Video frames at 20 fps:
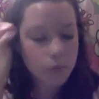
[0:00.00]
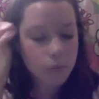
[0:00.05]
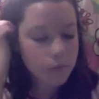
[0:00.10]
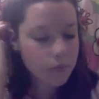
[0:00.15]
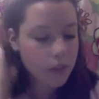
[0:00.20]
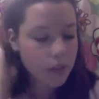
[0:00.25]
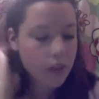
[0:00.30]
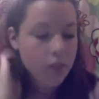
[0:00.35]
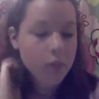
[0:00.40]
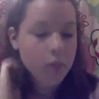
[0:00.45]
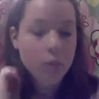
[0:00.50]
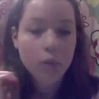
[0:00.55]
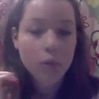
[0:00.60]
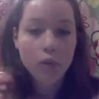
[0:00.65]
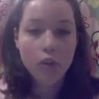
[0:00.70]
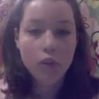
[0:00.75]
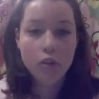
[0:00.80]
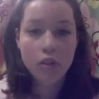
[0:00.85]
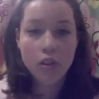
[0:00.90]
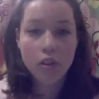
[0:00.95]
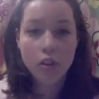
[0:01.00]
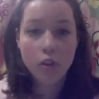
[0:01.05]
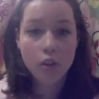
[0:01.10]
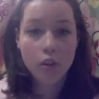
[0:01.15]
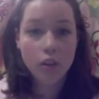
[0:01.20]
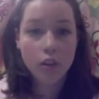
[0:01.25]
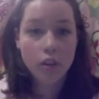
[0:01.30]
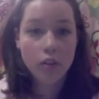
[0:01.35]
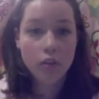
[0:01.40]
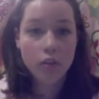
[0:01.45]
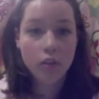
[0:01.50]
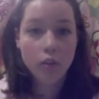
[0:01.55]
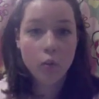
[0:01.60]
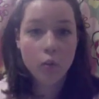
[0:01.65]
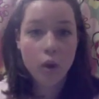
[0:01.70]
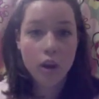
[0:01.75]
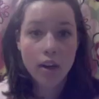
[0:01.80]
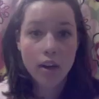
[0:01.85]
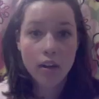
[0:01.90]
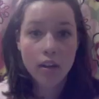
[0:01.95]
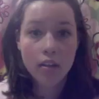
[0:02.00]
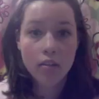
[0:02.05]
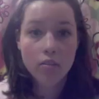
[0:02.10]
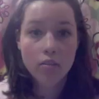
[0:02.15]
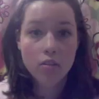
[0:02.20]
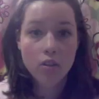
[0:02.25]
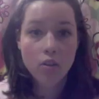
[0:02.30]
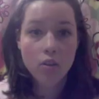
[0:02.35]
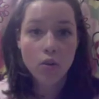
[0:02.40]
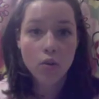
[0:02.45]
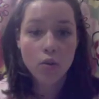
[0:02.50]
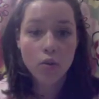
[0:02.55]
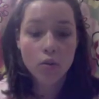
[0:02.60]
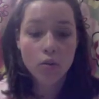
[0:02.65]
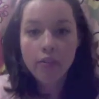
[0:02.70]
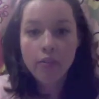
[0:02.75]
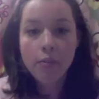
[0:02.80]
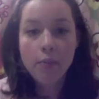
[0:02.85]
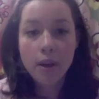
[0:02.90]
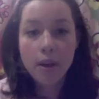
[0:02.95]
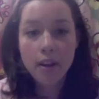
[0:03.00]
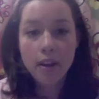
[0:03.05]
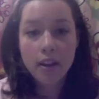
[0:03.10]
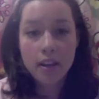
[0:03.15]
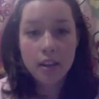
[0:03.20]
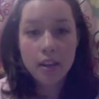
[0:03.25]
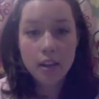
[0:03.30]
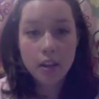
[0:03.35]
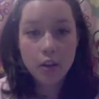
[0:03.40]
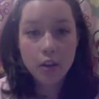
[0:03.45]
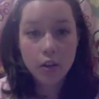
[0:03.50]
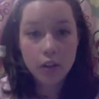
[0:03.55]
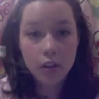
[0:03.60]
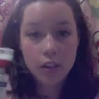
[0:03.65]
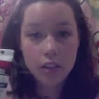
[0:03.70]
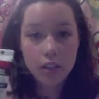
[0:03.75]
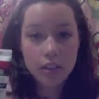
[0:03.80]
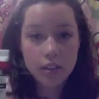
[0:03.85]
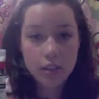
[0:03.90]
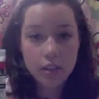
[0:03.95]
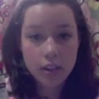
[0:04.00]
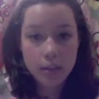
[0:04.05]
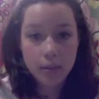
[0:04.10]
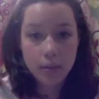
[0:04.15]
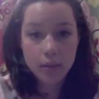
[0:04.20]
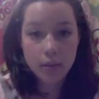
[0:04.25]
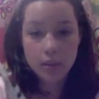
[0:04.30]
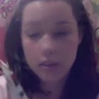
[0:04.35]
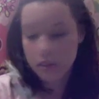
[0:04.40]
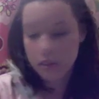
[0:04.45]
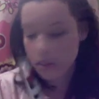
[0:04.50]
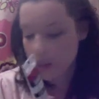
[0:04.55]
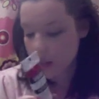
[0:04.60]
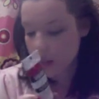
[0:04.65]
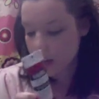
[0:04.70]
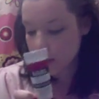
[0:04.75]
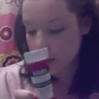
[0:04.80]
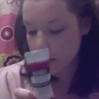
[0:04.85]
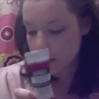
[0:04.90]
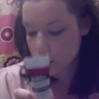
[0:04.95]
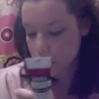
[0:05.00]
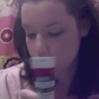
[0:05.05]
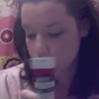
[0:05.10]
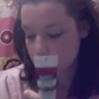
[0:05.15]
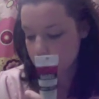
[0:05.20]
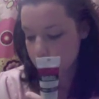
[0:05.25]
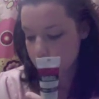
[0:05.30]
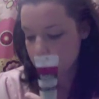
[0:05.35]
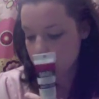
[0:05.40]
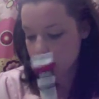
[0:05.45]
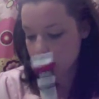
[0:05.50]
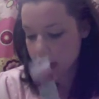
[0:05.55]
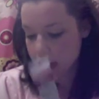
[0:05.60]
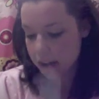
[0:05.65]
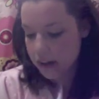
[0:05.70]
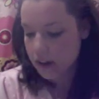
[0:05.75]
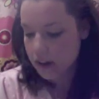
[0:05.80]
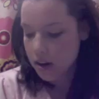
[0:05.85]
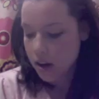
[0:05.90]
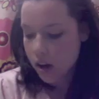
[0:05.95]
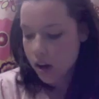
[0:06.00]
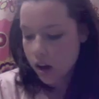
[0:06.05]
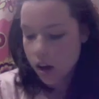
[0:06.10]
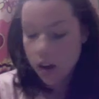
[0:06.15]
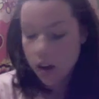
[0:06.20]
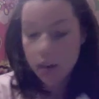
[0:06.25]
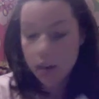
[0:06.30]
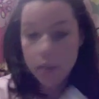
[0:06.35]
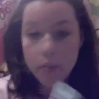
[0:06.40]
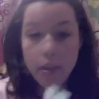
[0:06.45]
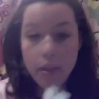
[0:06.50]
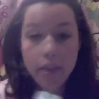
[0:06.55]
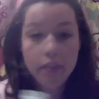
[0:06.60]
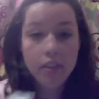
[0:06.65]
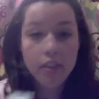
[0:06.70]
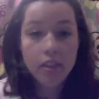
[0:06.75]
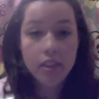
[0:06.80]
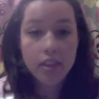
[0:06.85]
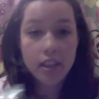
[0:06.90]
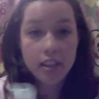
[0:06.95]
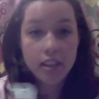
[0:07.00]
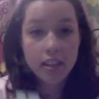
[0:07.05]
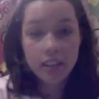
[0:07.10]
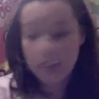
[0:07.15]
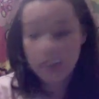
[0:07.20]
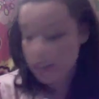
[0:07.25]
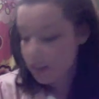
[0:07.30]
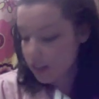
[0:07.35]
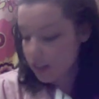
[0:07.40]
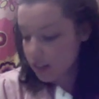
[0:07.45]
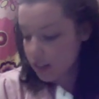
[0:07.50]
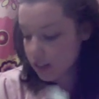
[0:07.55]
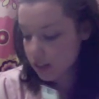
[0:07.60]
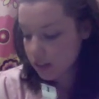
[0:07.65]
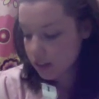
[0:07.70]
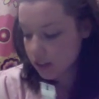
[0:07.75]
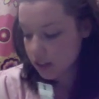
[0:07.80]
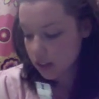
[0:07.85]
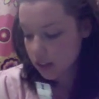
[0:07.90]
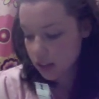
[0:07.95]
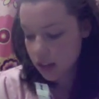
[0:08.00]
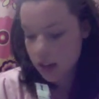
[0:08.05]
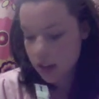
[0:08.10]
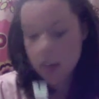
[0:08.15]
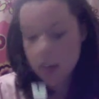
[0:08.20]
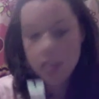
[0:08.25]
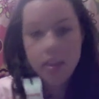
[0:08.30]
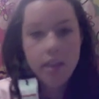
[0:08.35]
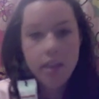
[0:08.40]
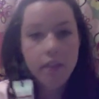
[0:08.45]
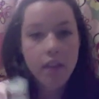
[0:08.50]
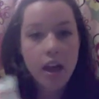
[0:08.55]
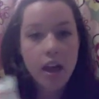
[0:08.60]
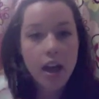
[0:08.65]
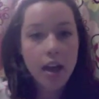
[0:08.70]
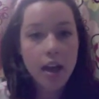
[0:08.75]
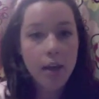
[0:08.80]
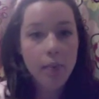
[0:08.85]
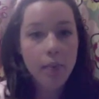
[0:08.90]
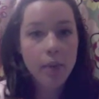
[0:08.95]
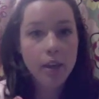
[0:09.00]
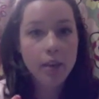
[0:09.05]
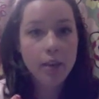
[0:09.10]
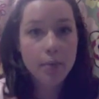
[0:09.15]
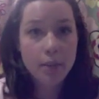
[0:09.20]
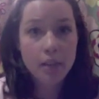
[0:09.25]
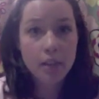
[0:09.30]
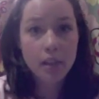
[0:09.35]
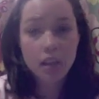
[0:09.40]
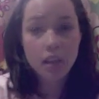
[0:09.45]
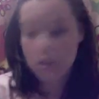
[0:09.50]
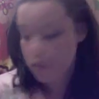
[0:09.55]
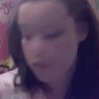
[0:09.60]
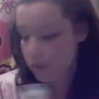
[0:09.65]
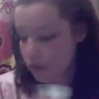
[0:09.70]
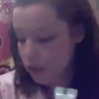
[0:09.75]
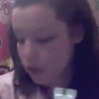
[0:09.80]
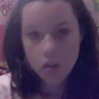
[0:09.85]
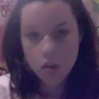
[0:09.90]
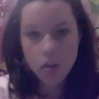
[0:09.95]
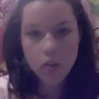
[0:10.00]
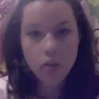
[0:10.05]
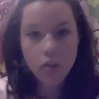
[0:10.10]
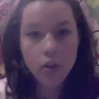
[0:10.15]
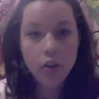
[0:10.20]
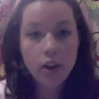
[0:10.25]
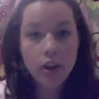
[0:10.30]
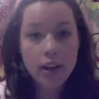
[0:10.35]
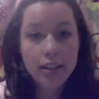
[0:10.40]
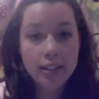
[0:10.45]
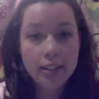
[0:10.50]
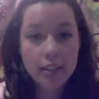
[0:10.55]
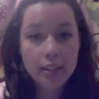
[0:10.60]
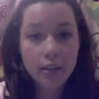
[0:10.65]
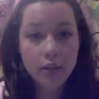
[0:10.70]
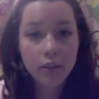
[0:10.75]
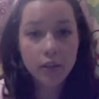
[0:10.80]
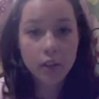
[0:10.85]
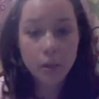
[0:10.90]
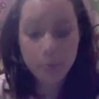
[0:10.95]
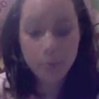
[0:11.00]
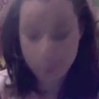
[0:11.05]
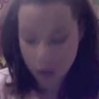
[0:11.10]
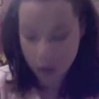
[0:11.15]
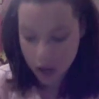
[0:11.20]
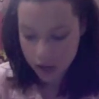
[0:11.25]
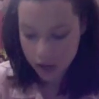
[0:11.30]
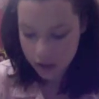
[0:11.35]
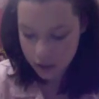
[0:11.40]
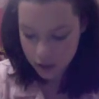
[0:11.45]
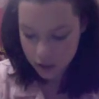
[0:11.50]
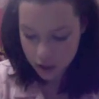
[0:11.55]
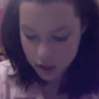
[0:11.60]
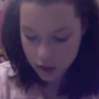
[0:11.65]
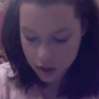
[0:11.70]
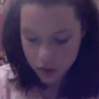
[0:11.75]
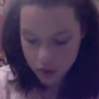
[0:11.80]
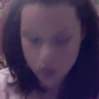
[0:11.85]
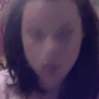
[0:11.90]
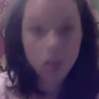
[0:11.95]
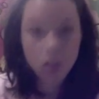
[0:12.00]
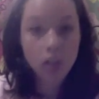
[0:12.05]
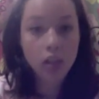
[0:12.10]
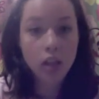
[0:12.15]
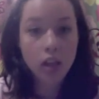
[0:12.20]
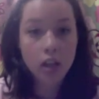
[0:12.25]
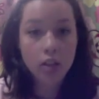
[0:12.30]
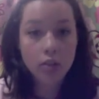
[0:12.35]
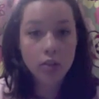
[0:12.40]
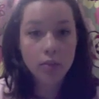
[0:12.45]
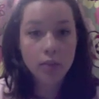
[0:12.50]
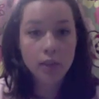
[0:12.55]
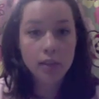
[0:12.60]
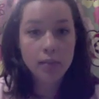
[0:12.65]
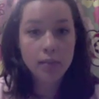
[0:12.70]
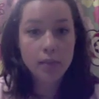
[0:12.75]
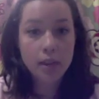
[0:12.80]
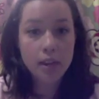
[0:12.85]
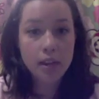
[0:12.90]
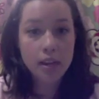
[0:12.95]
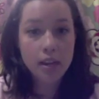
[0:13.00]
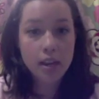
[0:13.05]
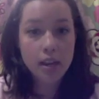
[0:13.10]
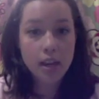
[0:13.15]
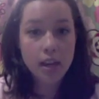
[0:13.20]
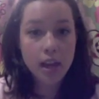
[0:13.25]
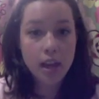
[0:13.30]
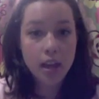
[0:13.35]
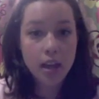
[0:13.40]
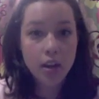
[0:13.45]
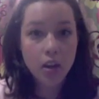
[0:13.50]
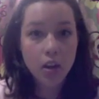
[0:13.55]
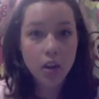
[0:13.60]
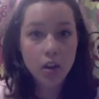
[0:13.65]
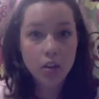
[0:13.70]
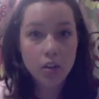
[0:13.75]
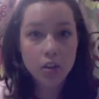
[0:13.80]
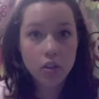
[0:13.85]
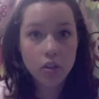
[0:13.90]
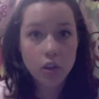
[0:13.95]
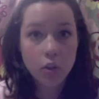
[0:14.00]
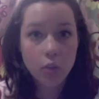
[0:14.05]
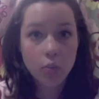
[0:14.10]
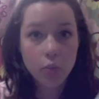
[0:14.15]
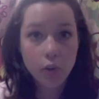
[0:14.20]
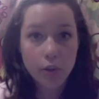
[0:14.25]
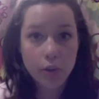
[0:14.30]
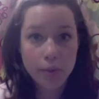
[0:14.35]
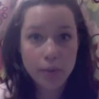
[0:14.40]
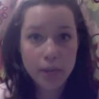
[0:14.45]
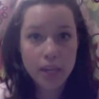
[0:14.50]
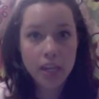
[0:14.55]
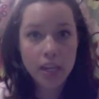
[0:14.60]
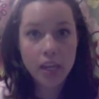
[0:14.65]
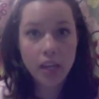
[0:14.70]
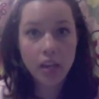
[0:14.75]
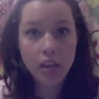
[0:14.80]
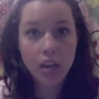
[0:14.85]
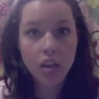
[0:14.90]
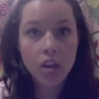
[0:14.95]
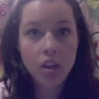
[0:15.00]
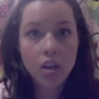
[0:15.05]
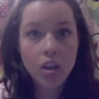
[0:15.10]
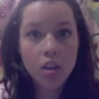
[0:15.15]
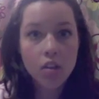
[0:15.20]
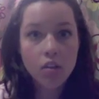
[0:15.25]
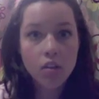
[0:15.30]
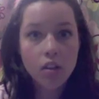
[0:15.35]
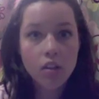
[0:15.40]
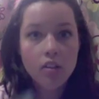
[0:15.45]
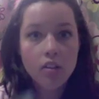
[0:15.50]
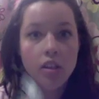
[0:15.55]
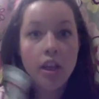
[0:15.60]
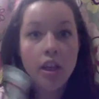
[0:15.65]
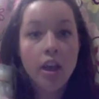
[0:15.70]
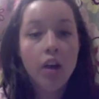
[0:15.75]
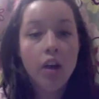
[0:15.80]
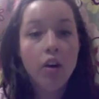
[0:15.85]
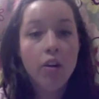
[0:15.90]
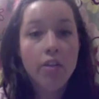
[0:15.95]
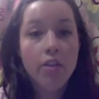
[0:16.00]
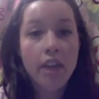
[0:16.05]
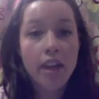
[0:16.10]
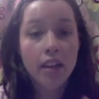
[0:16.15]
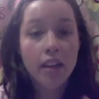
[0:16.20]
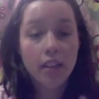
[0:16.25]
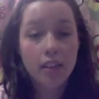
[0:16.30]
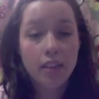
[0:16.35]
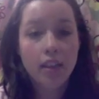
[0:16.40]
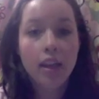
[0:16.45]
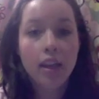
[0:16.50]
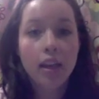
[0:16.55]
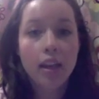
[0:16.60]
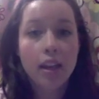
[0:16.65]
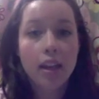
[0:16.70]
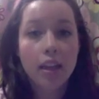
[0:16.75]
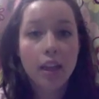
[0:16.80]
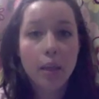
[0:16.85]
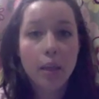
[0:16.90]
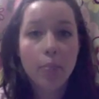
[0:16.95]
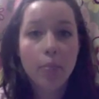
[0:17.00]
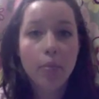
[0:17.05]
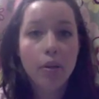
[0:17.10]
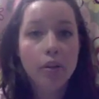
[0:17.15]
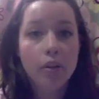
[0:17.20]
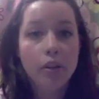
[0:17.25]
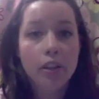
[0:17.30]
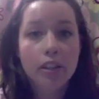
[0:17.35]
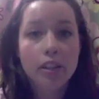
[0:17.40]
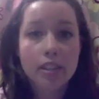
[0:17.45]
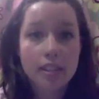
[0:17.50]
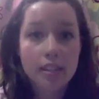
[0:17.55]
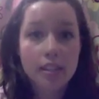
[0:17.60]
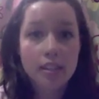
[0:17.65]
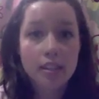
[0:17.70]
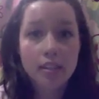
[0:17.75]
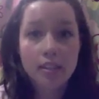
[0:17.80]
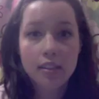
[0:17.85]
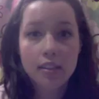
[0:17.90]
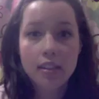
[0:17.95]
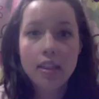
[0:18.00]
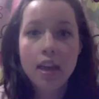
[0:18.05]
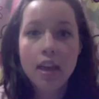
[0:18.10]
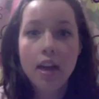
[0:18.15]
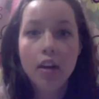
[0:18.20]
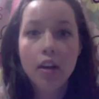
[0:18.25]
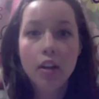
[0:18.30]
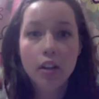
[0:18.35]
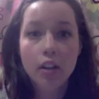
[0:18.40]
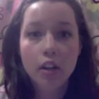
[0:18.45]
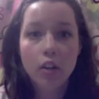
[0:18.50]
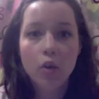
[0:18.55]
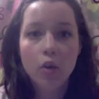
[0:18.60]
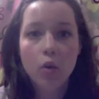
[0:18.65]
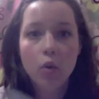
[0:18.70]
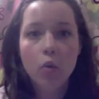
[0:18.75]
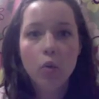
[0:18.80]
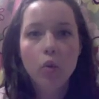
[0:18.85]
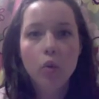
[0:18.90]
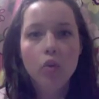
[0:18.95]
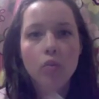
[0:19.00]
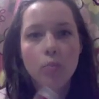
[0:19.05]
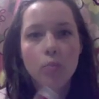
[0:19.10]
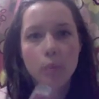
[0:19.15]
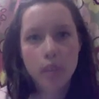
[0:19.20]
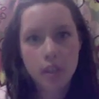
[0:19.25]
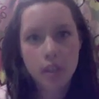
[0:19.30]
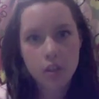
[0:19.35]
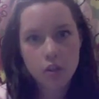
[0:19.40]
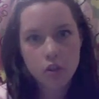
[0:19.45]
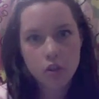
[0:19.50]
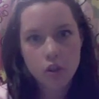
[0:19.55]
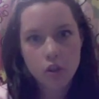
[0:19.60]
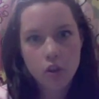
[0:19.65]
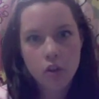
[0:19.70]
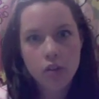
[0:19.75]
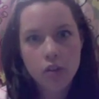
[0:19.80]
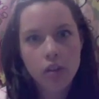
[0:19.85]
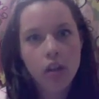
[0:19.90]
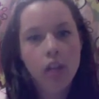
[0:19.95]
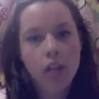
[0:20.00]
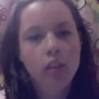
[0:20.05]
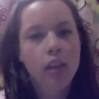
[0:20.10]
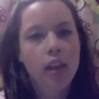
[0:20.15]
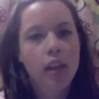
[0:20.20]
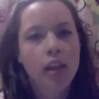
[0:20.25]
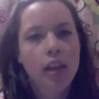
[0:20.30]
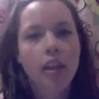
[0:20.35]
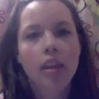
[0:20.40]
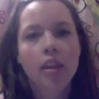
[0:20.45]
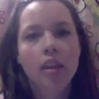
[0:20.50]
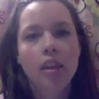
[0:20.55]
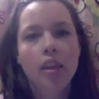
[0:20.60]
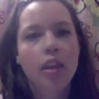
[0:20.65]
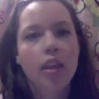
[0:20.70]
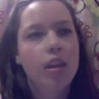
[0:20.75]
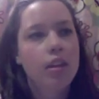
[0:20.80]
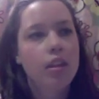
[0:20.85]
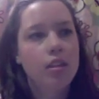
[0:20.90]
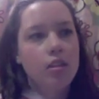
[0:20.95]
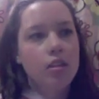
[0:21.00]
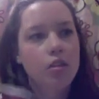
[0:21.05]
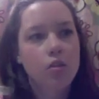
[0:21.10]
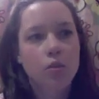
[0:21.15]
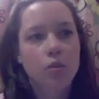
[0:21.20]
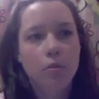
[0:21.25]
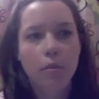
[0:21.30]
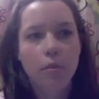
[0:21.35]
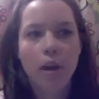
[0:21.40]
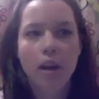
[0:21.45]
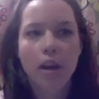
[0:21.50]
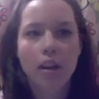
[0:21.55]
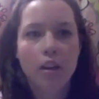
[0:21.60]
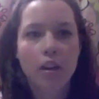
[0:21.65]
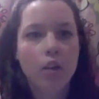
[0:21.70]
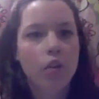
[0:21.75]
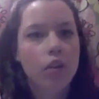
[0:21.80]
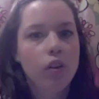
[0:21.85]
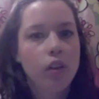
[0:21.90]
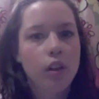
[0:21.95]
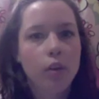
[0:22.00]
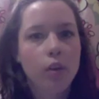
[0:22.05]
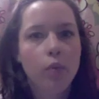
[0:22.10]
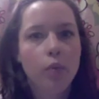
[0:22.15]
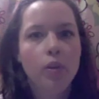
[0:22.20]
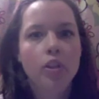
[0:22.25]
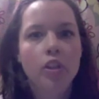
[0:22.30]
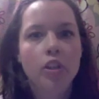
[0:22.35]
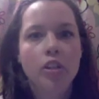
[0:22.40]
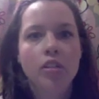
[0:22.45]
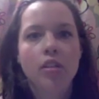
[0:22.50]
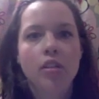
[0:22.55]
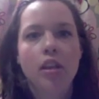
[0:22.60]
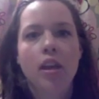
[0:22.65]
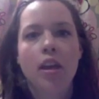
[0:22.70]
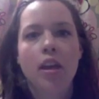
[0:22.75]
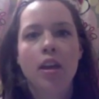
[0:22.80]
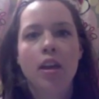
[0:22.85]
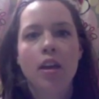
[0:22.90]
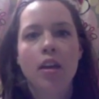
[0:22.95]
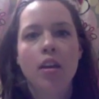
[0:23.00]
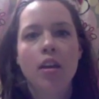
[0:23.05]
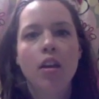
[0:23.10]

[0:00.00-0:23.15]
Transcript: I haven't been using acrylics for a while, so body acrylics that I'm showing you again. They have the thick consistency. They have the high pigment loads. They're ideal for impasto, collage and mixed media, and also printmaking, because they are that thick and that buttery consistency that are going to hold those peak strokes, unlike the student body acrylic, which is a